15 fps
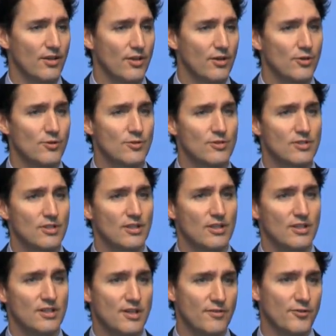Those
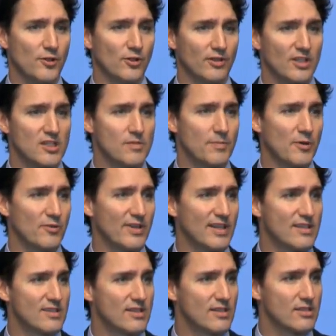difficult
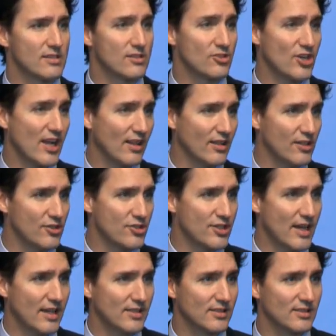experiences challenged
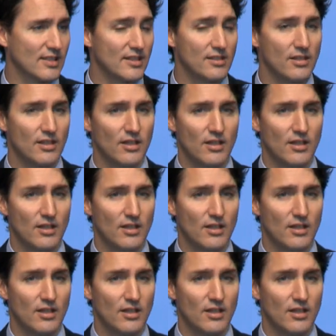us and